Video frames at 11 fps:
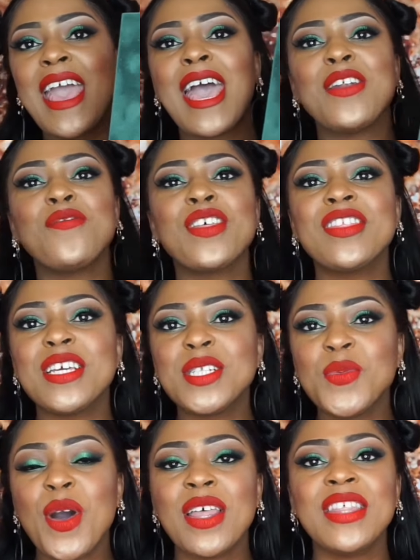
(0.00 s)
And for
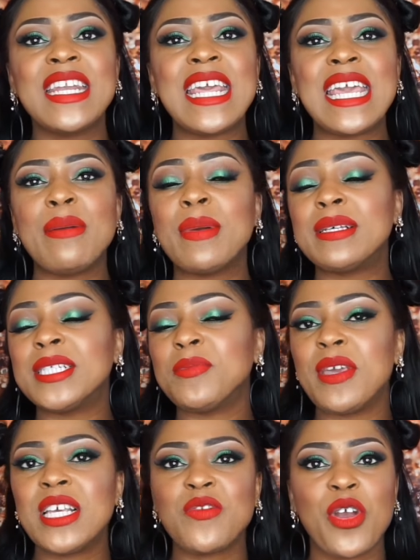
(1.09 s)
this one, the name
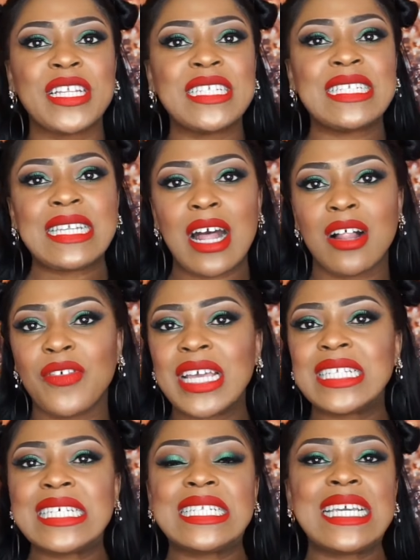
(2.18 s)
speaks for itself.
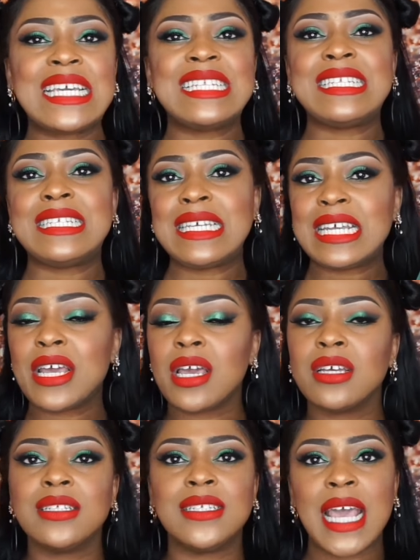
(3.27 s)
It is indeed
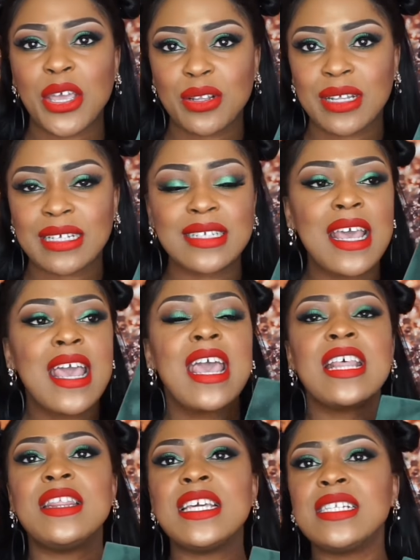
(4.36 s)
decadent.
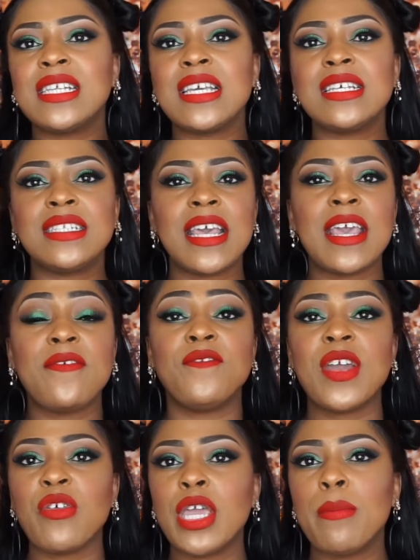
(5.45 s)
This is a
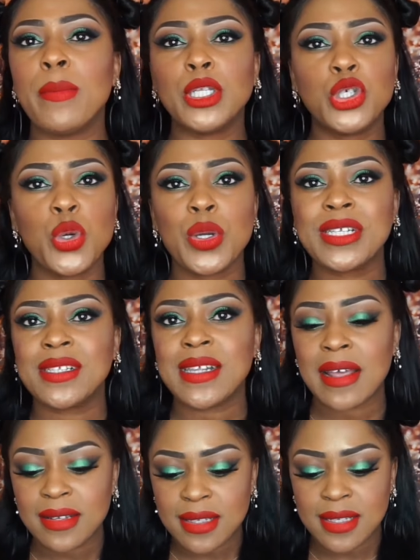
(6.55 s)
very mature
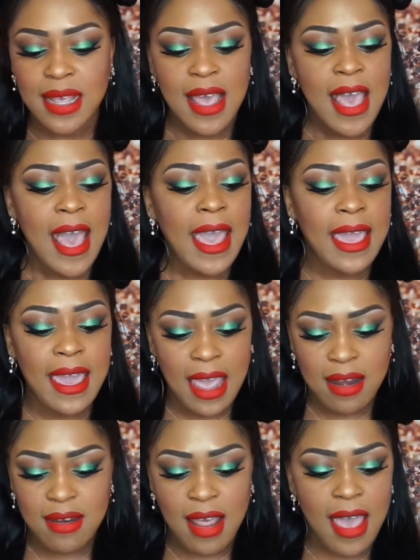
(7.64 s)
scent.
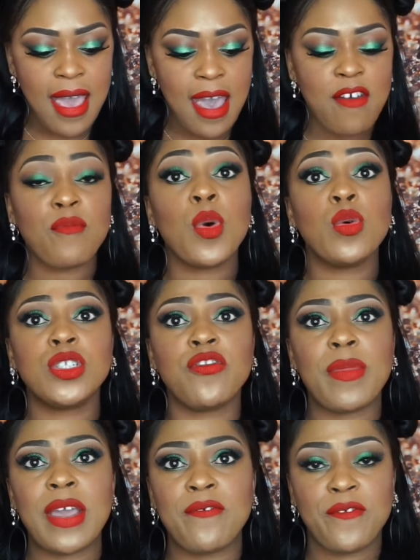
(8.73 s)
Again, I have most of
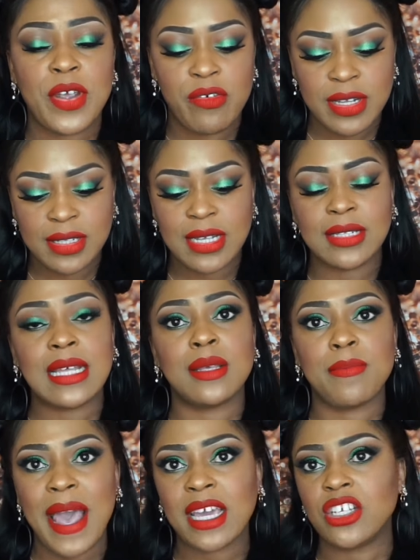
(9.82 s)
my fragrances in the
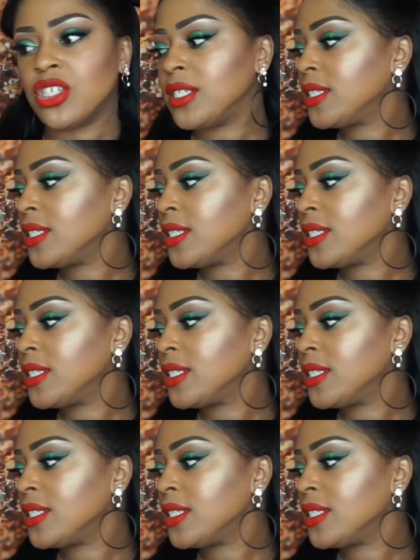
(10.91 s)
packaging